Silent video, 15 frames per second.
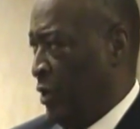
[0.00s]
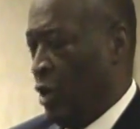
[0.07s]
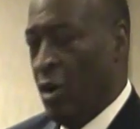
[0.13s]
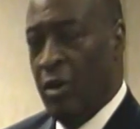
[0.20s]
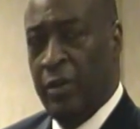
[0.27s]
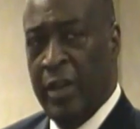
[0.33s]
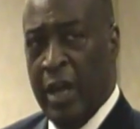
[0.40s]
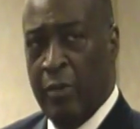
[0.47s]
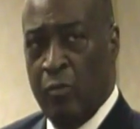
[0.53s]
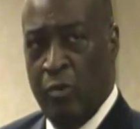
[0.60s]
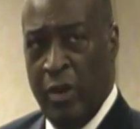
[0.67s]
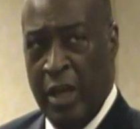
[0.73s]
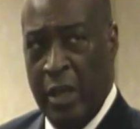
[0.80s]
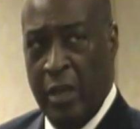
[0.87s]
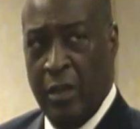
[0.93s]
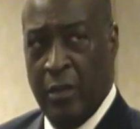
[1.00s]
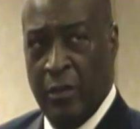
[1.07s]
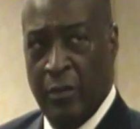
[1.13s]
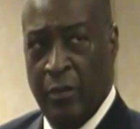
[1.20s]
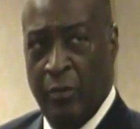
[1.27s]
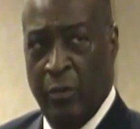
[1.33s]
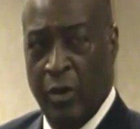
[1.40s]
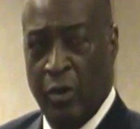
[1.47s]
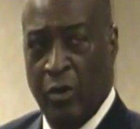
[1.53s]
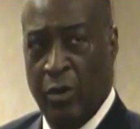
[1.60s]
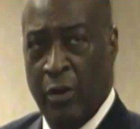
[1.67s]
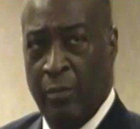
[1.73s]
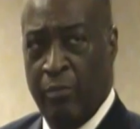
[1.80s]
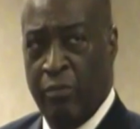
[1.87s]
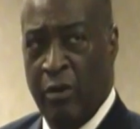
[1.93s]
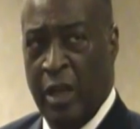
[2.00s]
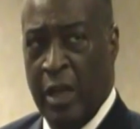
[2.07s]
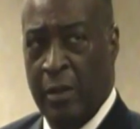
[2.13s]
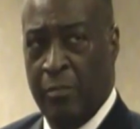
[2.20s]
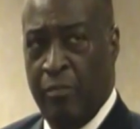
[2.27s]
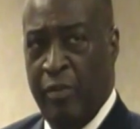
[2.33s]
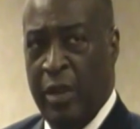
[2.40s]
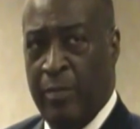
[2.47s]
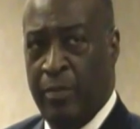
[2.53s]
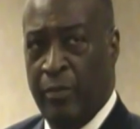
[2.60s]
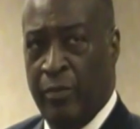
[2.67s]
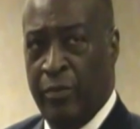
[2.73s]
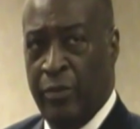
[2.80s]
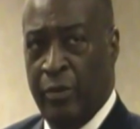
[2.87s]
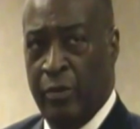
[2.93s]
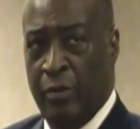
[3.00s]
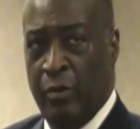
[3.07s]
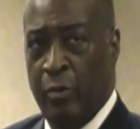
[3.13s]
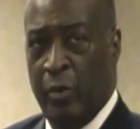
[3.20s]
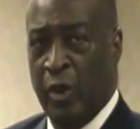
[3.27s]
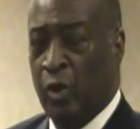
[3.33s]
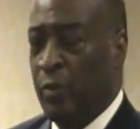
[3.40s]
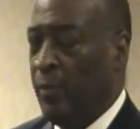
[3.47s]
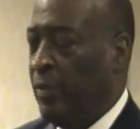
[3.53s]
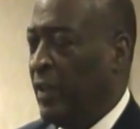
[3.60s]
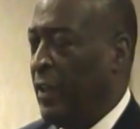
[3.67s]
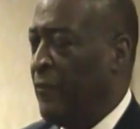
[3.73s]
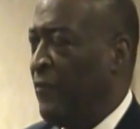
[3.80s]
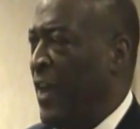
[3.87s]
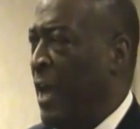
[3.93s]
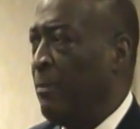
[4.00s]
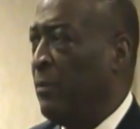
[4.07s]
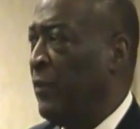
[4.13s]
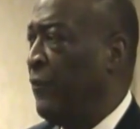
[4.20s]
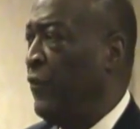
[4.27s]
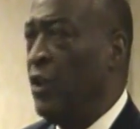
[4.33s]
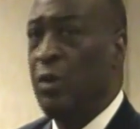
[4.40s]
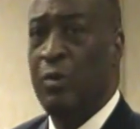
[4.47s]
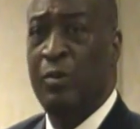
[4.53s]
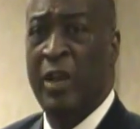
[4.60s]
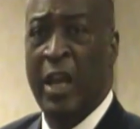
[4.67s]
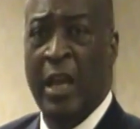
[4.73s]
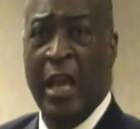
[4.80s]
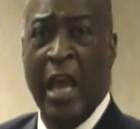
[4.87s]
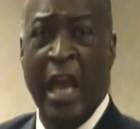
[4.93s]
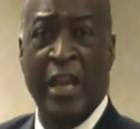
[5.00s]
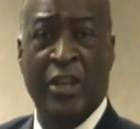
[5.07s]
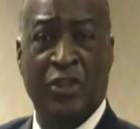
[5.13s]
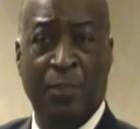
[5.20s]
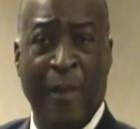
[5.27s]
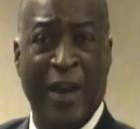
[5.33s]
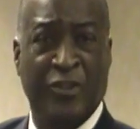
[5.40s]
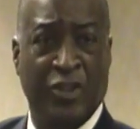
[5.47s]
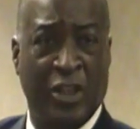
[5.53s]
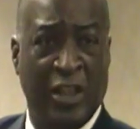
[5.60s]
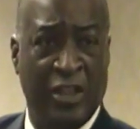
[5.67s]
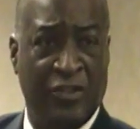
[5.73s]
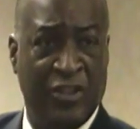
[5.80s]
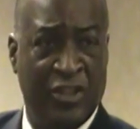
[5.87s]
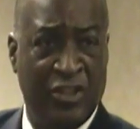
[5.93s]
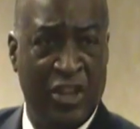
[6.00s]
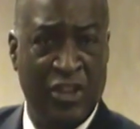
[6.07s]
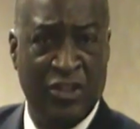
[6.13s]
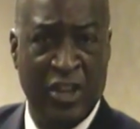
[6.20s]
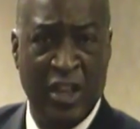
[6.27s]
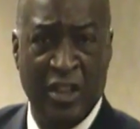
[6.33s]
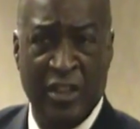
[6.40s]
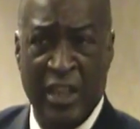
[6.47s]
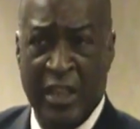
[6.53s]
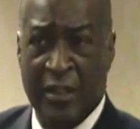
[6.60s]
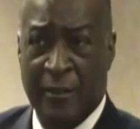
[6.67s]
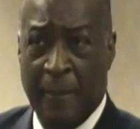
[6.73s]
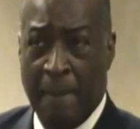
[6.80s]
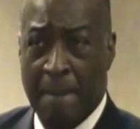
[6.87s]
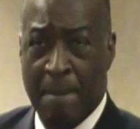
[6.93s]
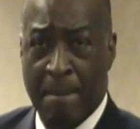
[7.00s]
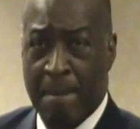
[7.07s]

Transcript: But on that week, we're going to bring people through. We're going to play Family Feud. And the specialist, is she still here?